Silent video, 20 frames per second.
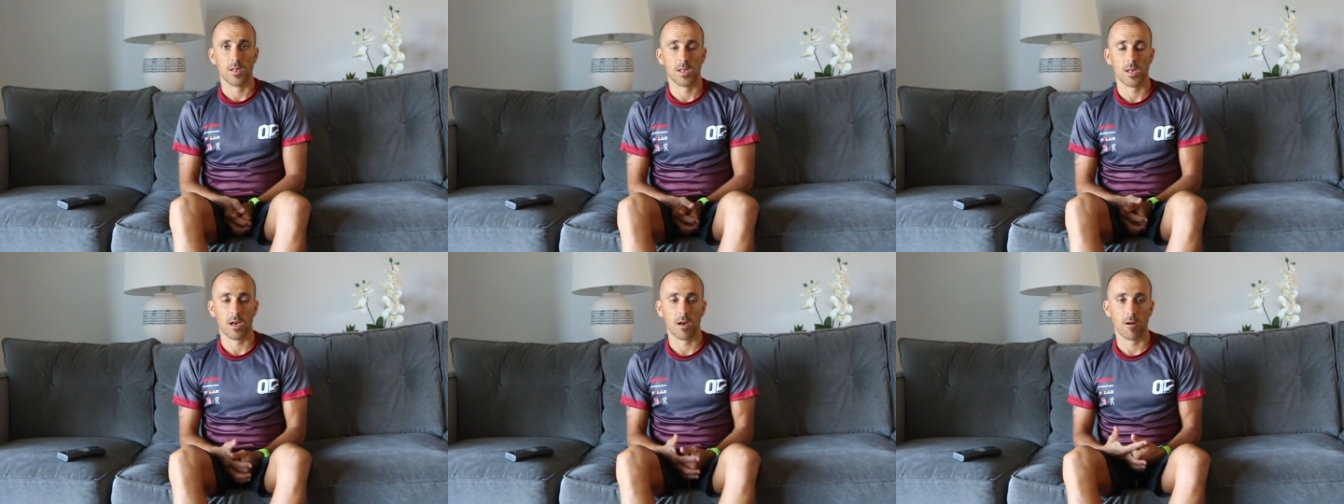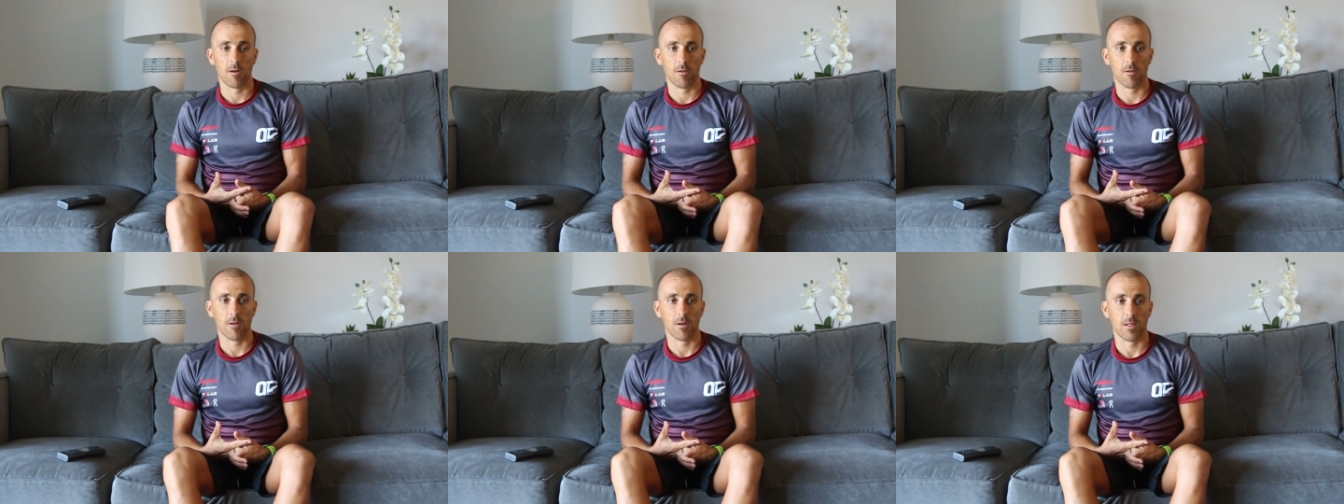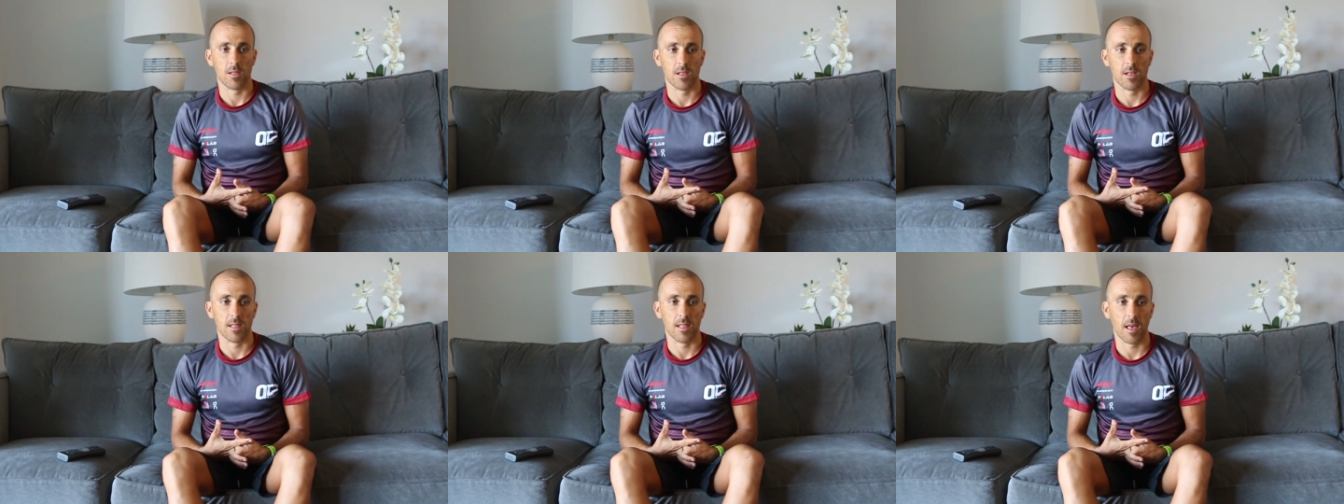
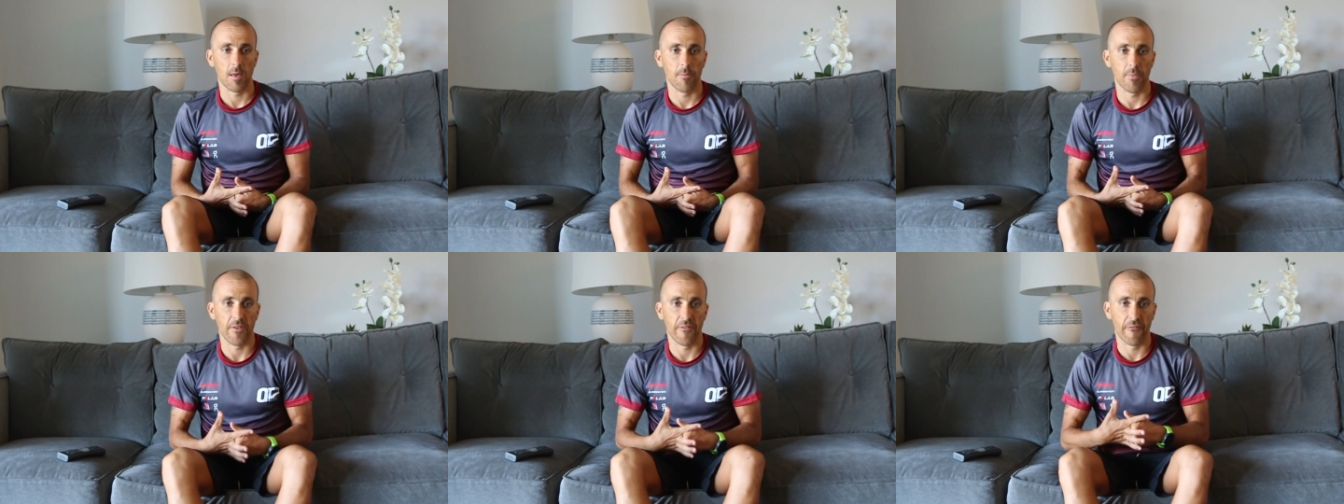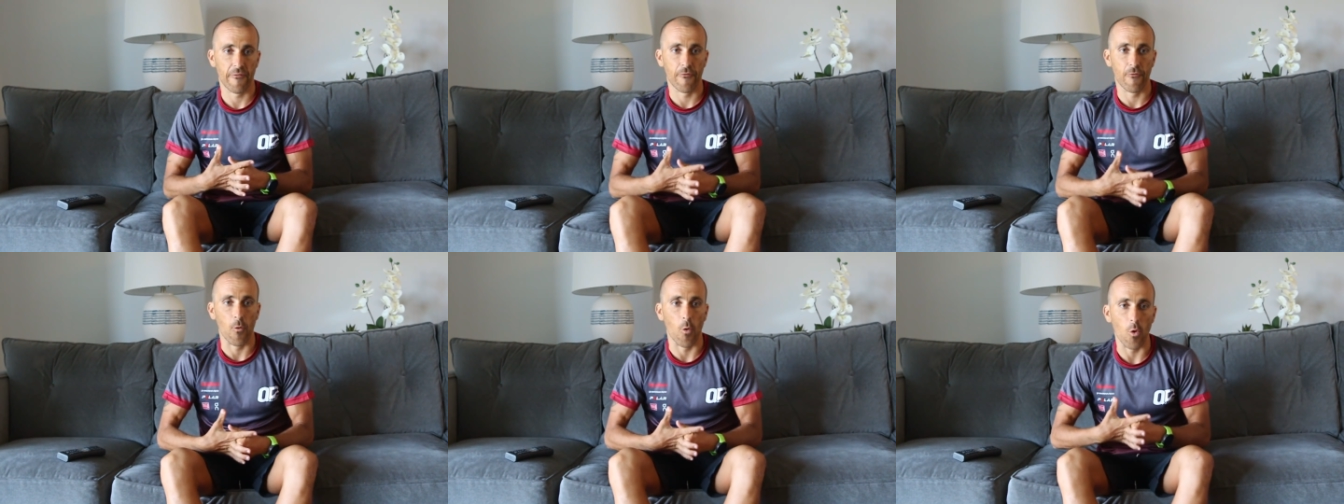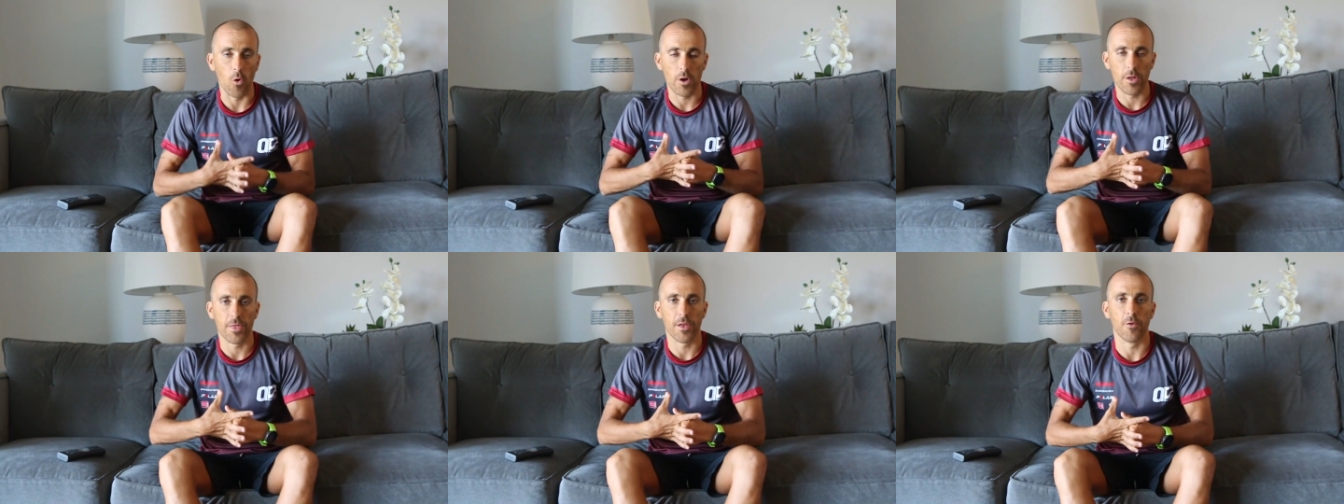So the day
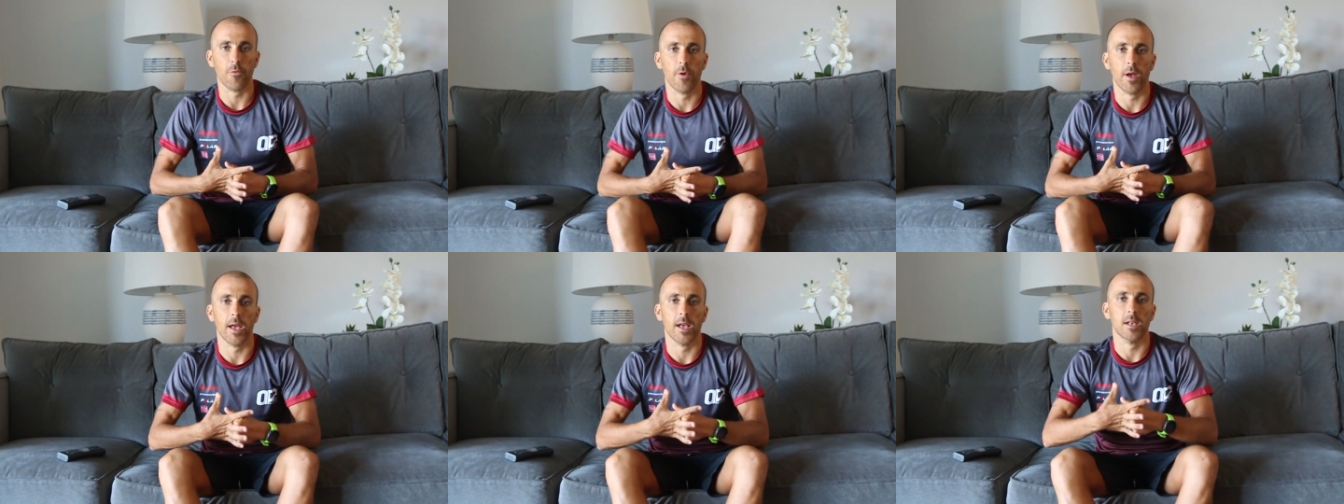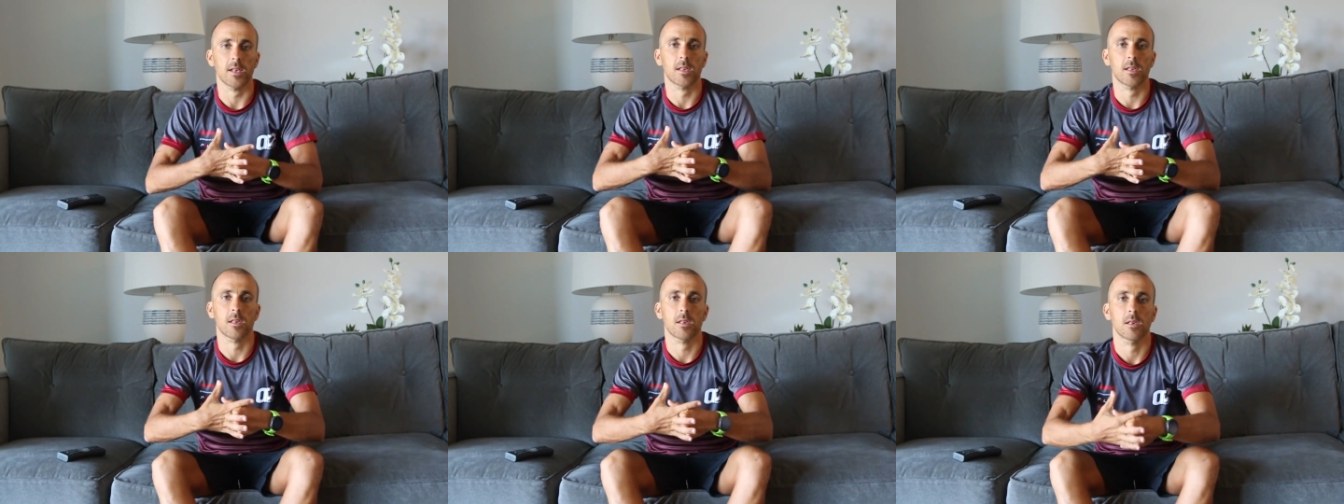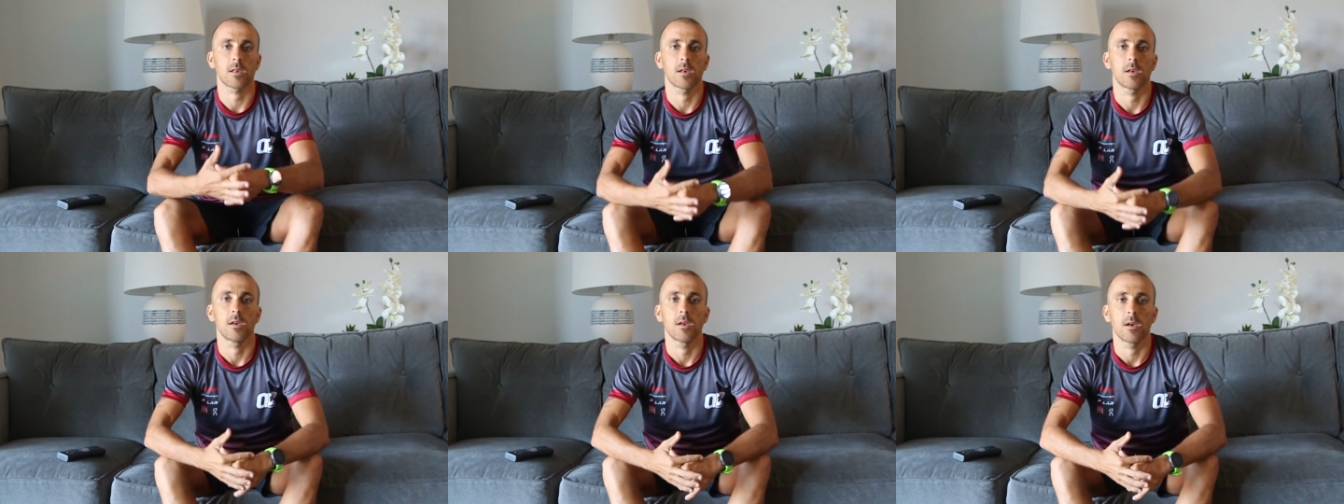before the
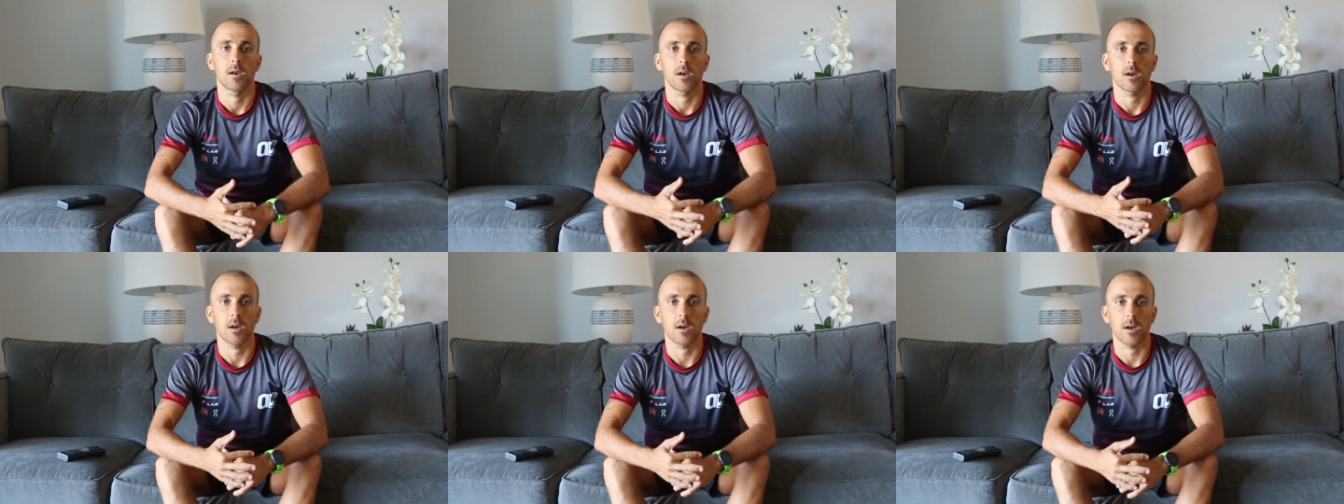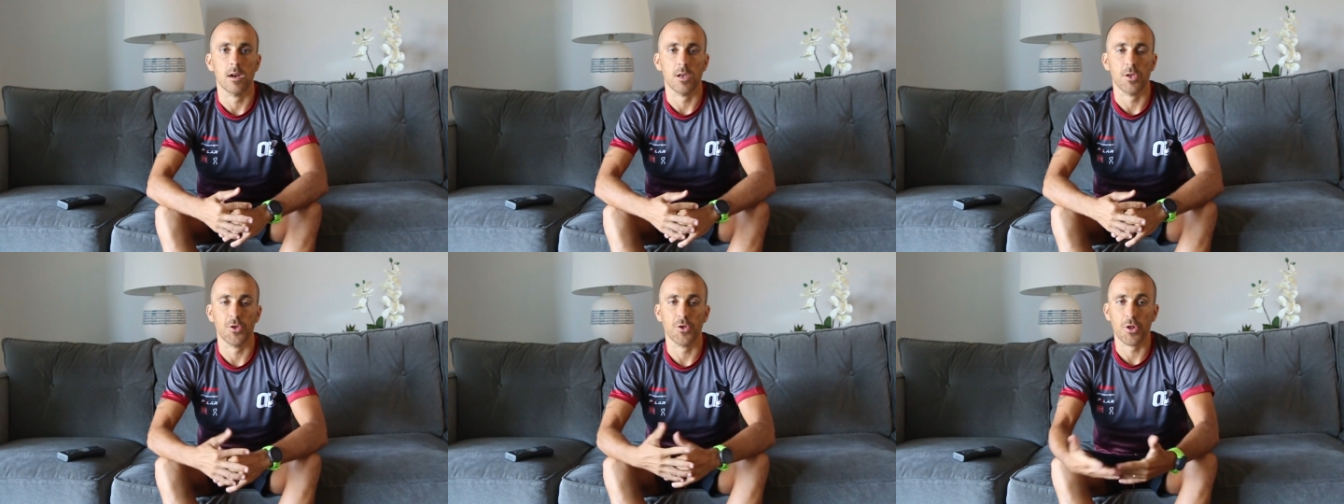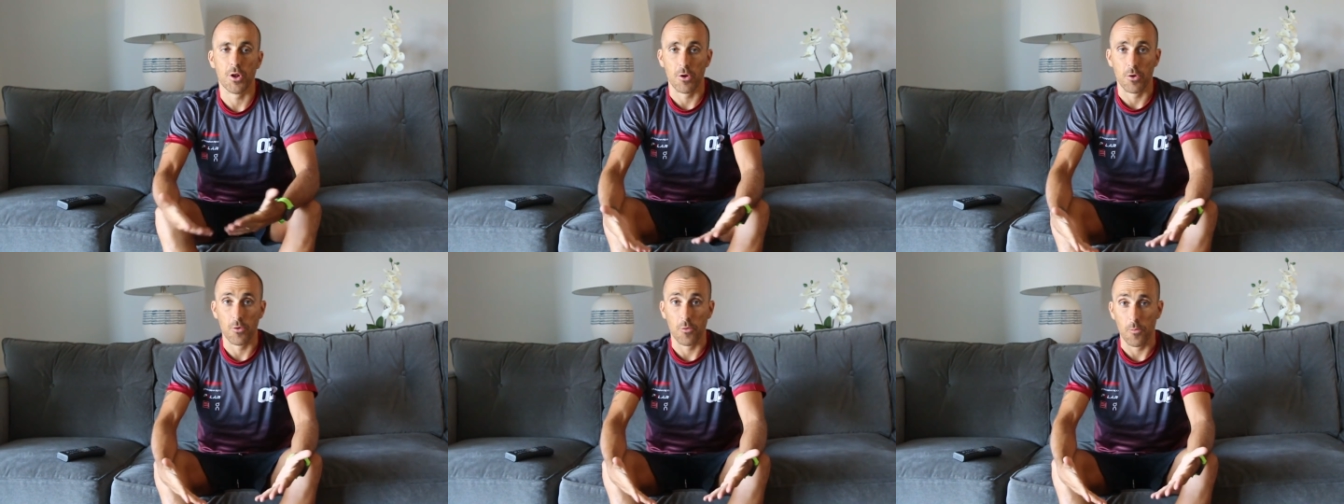race,
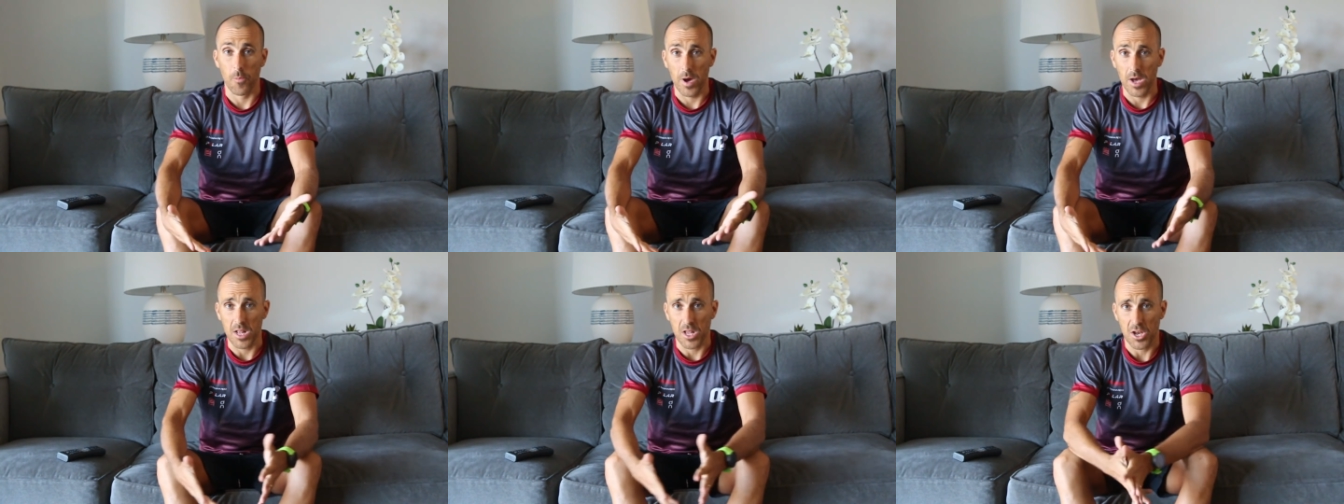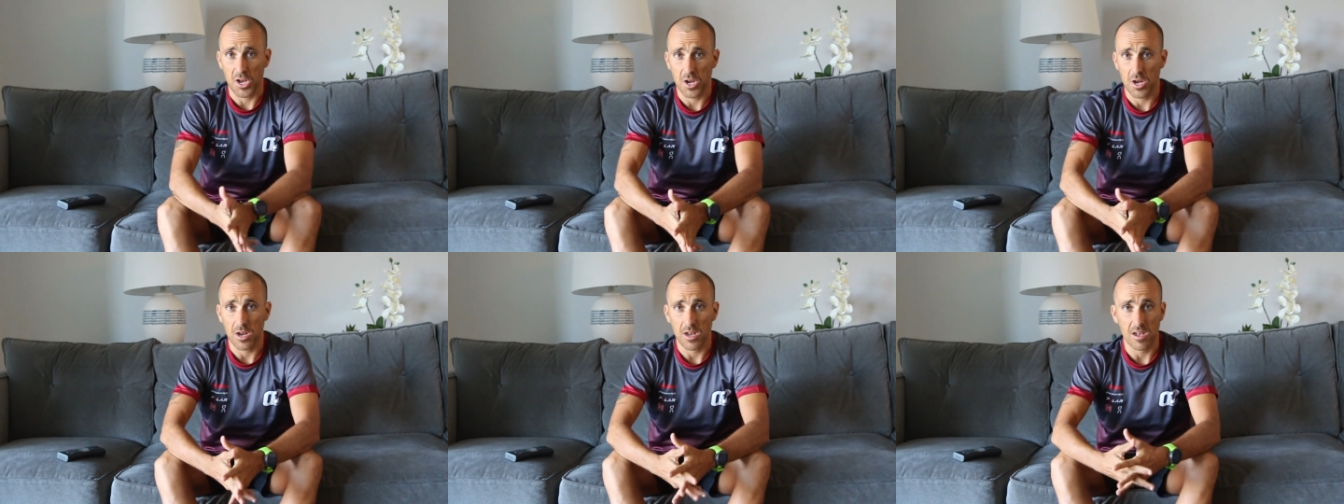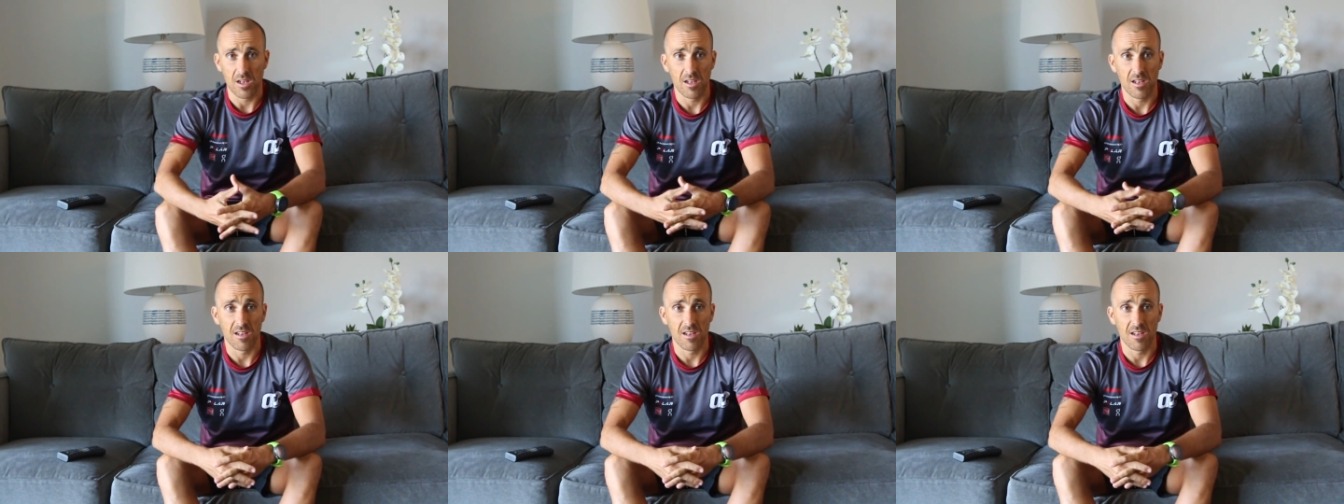you don't do much.